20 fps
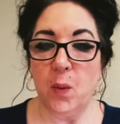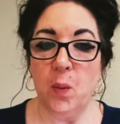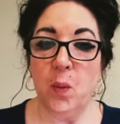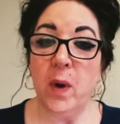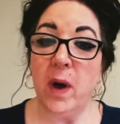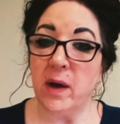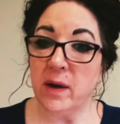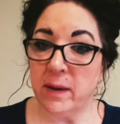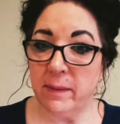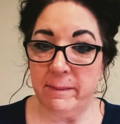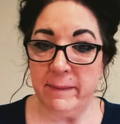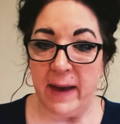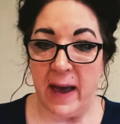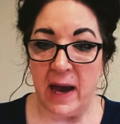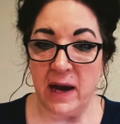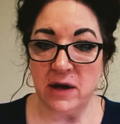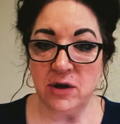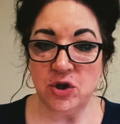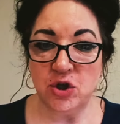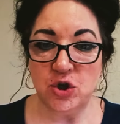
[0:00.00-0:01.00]
welcome
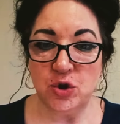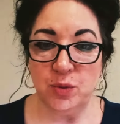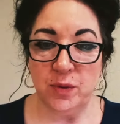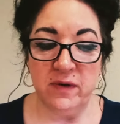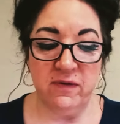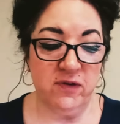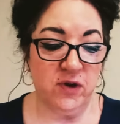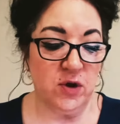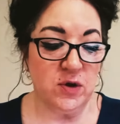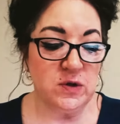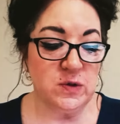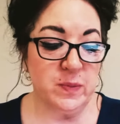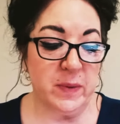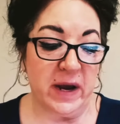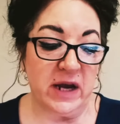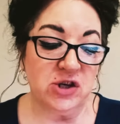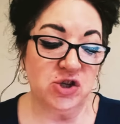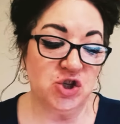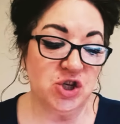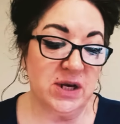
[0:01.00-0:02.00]
back to Reviews
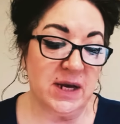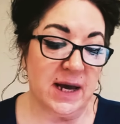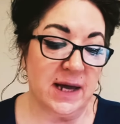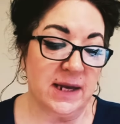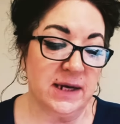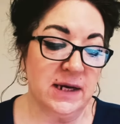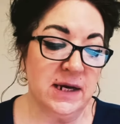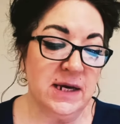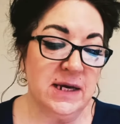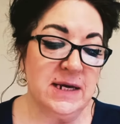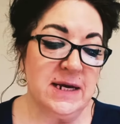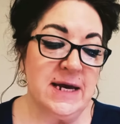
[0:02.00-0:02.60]
by Gianna.